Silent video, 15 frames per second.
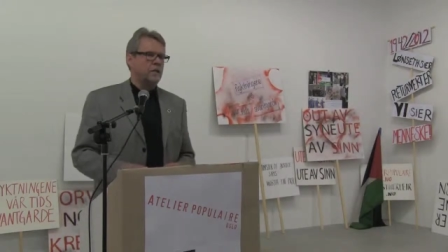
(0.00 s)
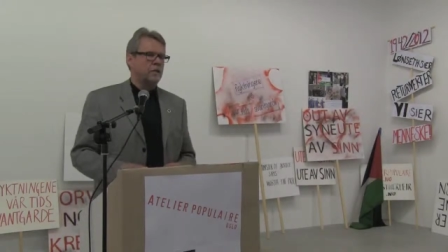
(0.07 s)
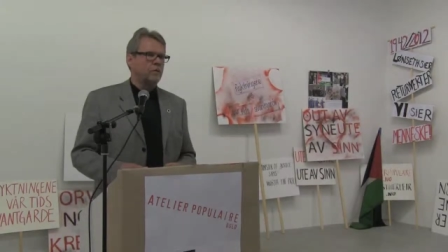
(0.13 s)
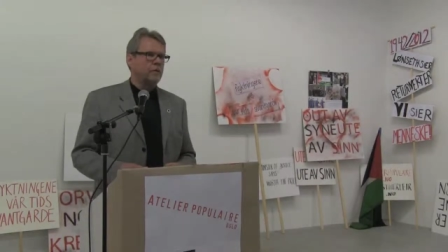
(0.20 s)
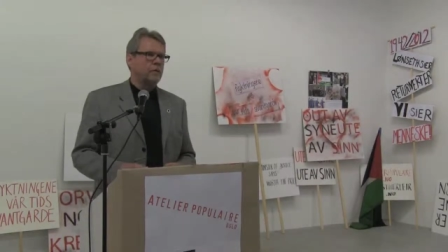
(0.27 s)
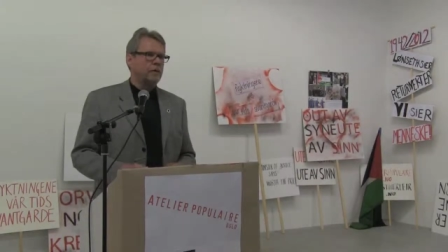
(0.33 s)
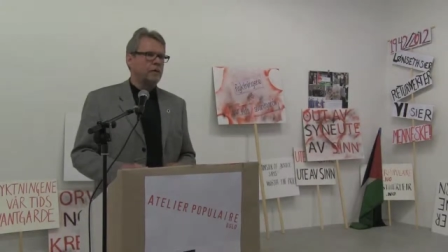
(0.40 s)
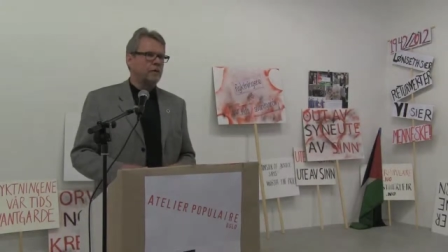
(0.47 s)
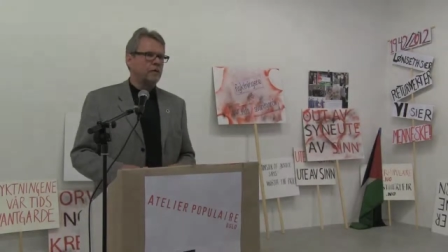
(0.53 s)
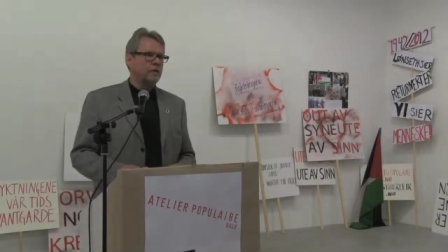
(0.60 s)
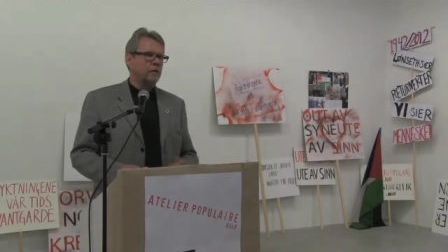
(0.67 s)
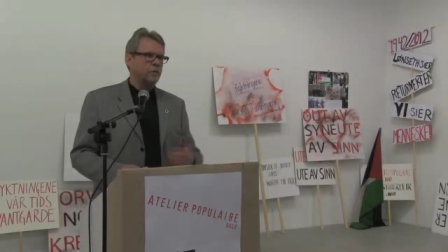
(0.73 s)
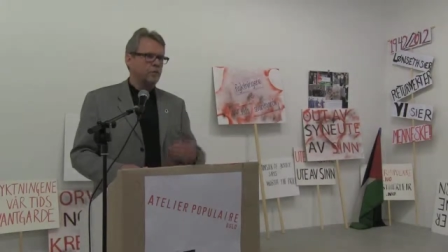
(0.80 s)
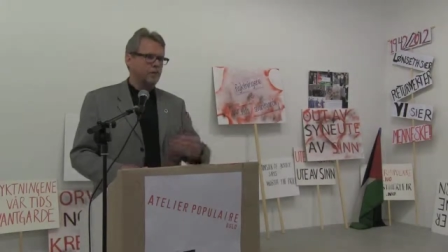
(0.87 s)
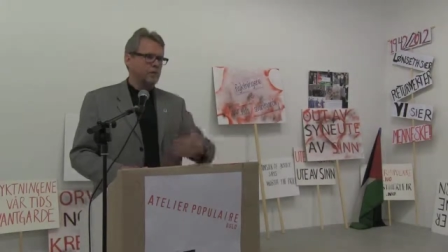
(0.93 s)
to gain
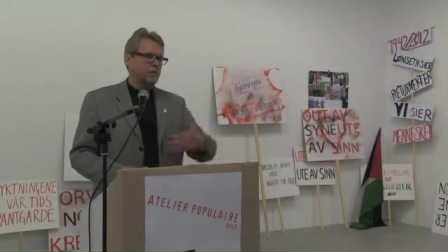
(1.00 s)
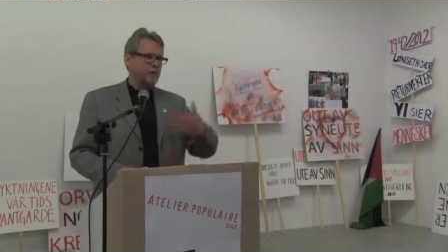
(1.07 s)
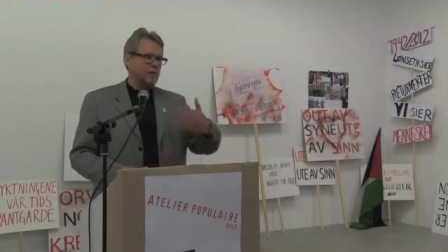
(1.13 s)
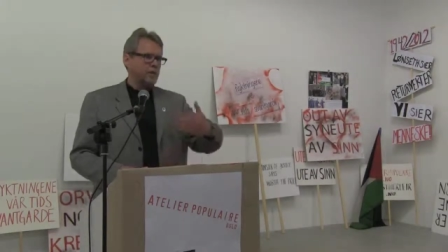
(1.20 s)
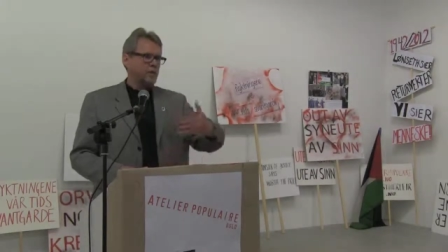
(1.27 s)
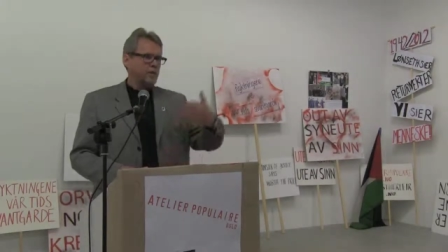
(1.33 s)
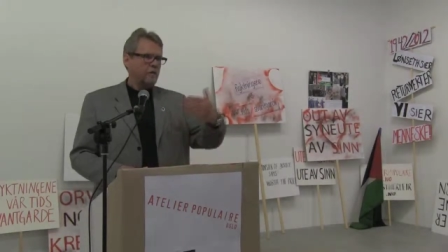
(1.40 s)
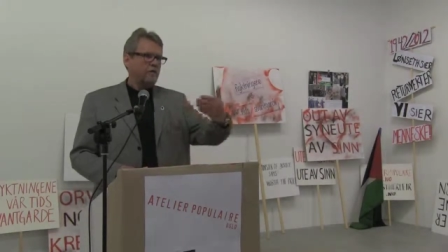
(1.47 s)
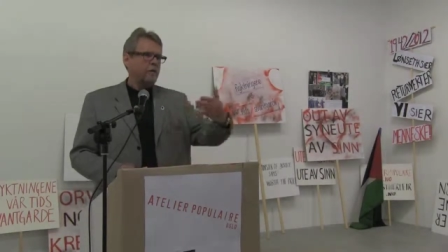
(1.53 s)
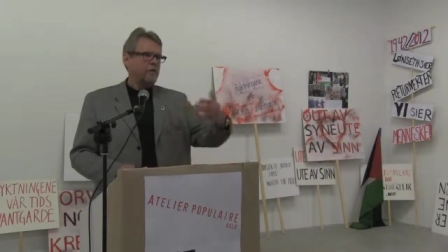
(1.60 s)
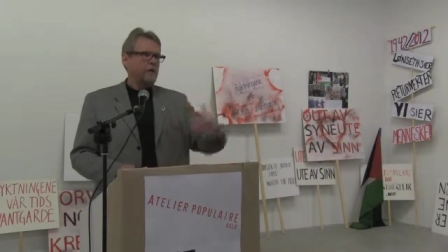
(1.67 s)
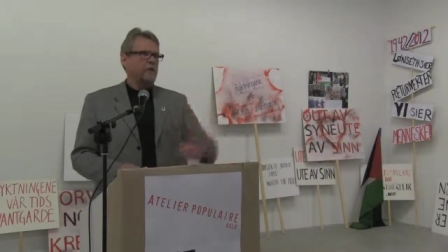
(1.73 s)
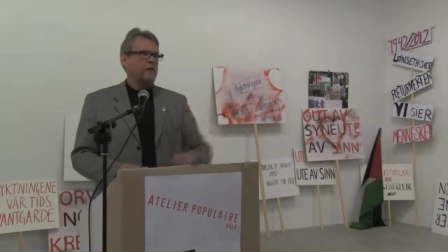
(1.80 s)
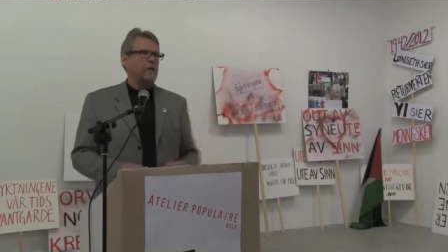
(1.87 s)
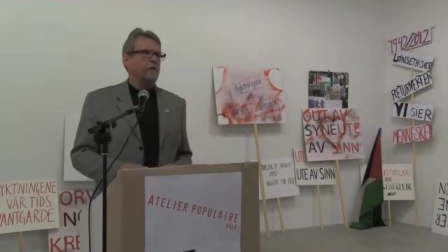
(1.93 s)
the prospect
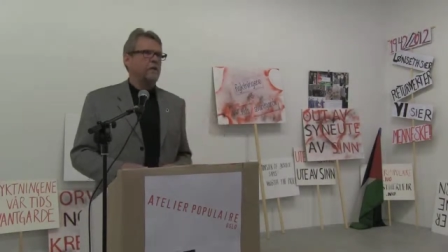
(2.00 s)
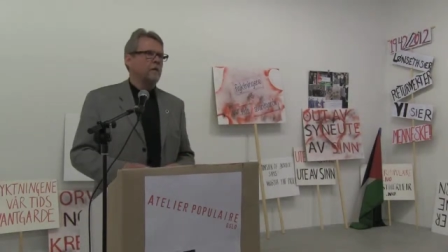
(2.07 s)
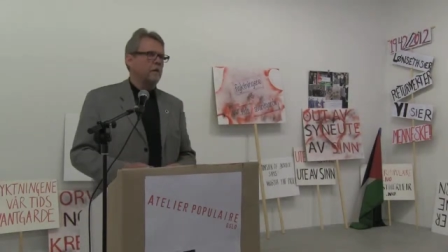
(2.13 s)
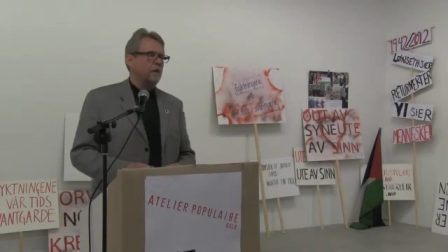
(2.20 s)
of a